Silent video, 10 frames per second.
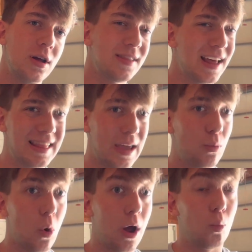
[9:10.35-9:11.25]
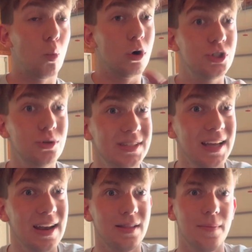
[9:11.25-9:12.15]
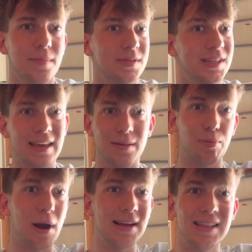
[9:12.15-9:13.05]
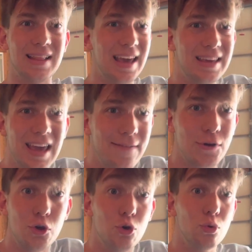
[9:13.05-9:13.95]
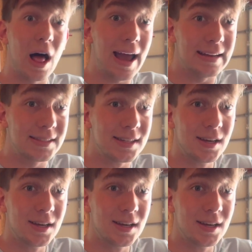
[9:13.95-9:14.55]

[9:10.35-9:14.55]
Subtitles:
that they want, once you decided to say the price that they gave you, you liked,